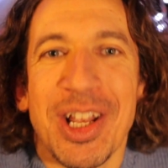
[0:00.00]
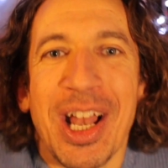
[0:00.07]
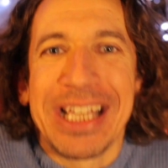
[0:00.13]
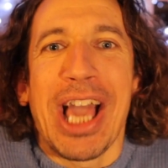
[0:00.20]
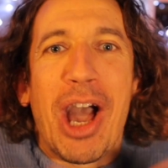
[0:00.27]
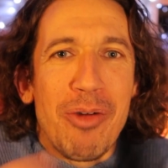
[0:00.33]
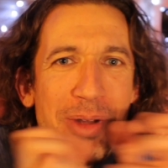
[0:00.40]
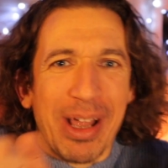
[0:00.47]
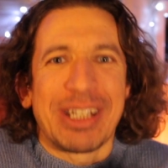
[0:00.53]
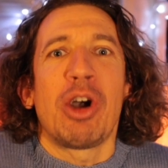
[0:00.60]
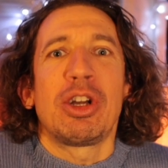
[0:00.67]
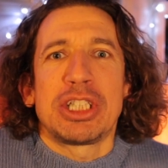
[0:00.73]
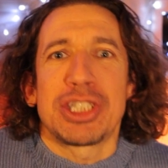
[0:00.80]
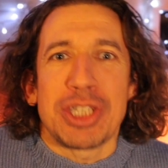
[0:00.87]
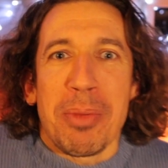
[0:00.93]
You're like, oh my
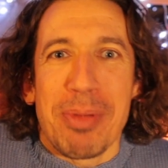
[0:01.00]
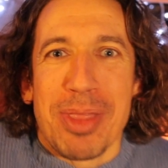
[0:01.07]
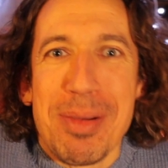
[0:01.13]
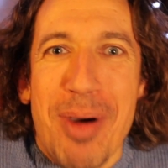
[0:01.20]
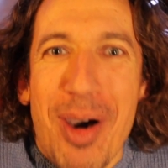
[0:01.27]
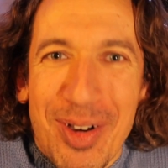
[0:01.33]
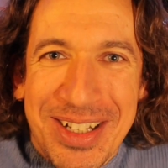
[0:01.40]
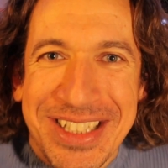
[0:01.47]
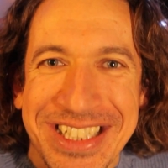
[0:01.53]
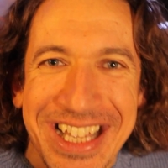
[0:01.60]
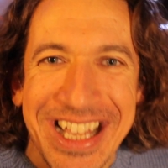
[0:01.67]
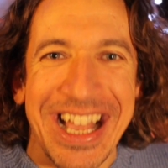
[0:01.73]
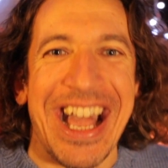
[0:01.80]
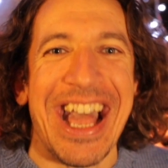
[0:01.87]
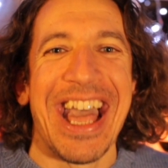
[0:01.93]
God, just open the box.
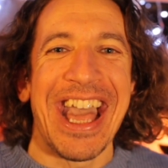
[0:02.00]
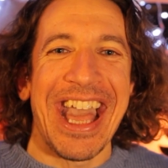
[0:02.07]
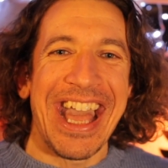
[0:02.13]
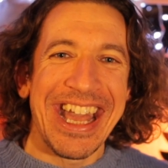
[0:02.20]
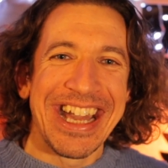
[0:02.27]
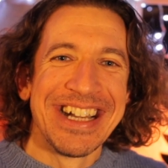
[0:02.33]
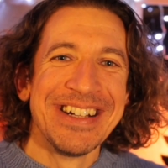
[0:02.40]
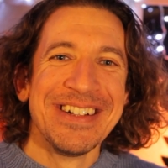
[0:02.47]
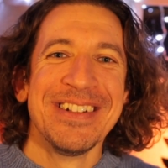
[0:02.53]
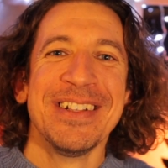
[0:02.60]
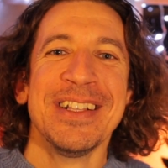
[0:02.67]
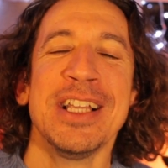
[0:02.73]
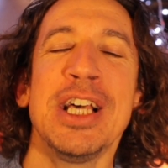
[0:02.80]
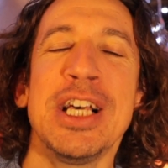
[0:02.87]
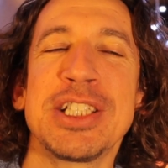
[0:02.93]

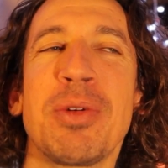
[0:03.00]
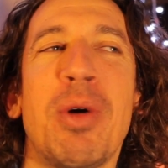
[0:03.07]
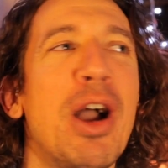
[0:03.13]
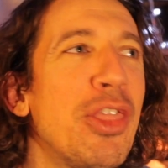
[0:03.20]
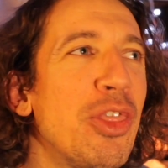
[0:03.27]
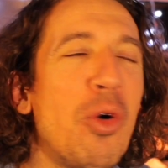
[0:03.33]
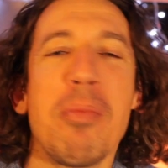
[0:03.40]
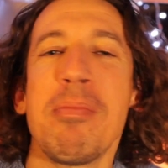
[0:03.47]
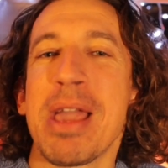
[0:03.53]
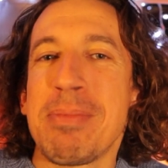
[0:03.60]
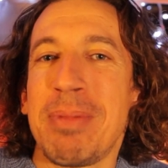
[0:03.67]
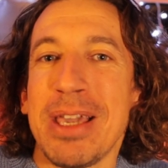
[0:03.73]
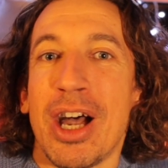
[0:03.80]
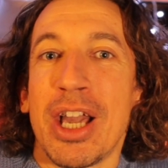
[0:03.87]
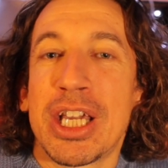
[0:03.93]
So I thought
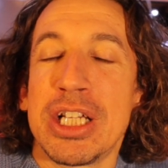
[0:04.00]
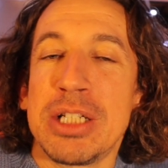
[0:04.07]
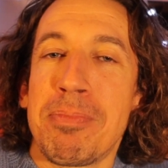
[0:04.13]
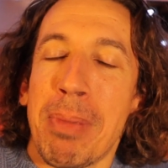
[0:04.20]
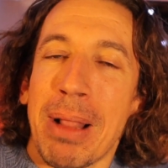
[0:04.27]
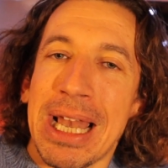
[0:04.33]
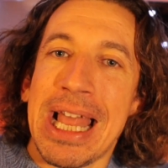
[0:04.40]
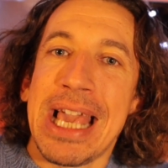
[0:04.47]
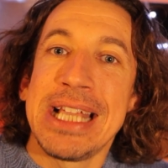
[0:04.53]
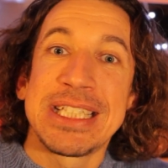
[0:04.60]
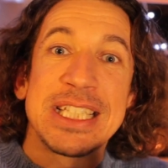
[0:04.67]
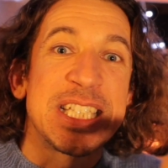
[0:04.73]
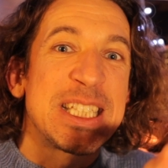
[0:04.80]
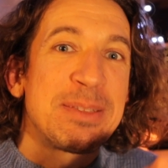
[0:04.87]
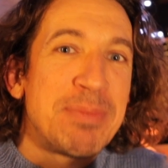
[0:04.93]
maybe I could place
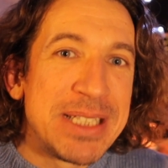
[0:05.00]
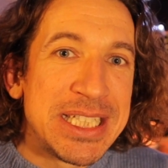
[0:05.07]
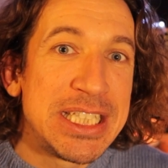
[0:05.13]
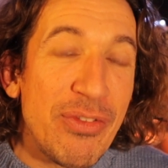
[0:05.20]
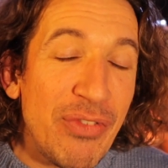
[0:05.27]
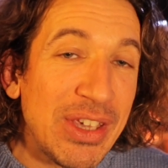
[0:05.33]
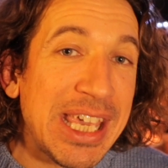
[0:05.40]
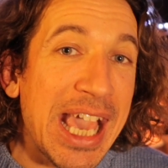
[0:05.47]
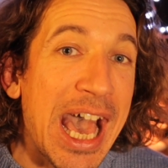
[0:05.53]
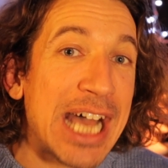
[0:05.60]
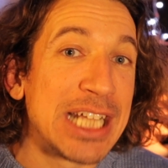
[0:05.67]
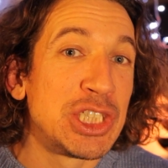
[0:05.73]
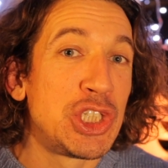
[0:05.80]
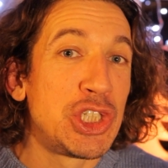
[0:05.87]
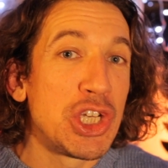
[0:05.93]
a specific
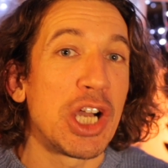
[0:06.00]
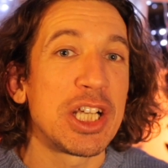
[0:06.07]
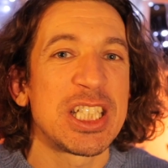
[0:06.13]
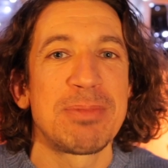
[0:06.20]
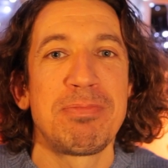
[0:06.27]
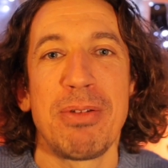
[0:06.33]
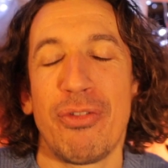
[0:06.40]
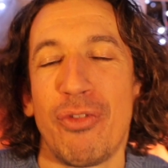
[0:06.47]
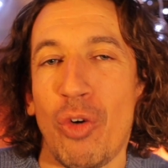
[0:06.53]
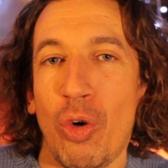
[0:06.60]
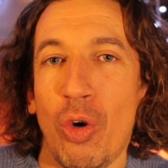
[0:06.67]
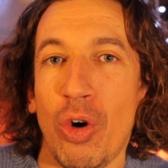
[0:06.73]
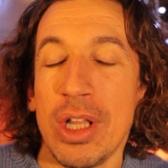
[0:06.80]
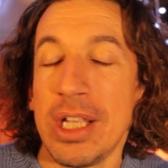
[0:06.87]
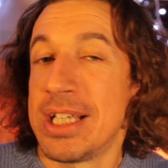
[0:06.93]
ad just
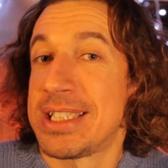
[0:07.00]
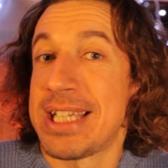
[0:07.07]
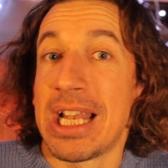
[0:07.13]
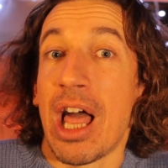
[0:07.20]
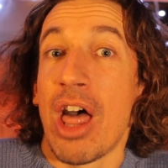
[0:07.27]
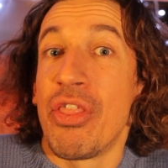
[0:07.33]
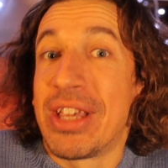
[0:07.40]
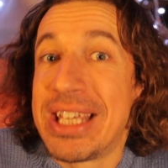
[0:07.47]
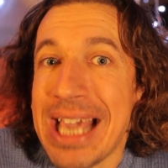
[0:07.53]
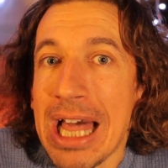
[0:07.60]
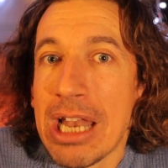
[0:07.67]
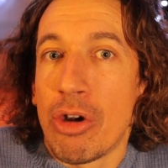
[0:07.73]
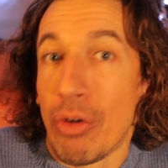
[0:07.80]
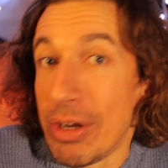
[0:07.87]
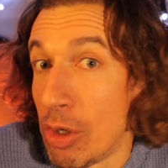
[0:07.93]
before, say, like the
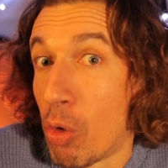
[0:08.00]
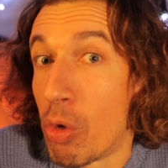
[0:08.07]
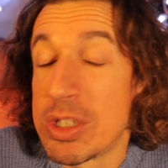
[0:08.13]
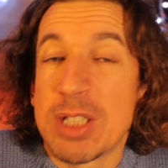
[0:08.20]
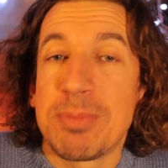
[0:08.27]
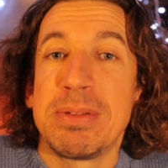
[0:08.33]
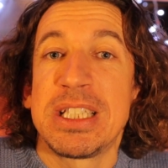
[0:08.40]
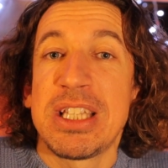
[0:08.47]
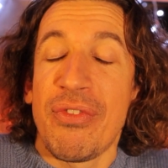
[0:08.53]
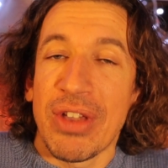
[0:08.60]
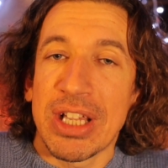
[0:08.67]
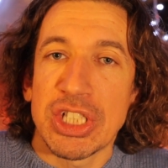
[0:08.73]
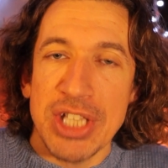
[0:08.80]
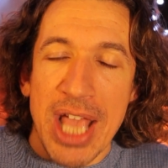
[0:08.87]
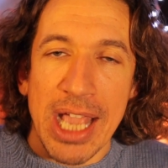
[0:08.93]
gallery or a
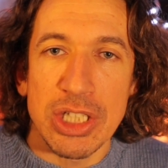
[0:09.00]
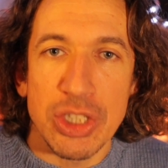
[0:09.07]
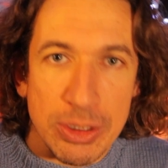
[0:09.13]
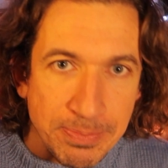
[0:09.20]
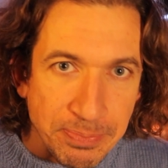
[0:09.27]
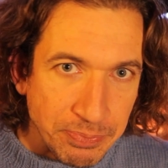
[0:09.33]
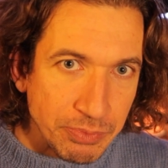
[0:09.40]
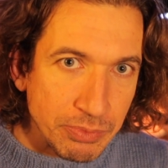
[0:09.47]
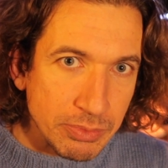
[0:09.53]
specific section.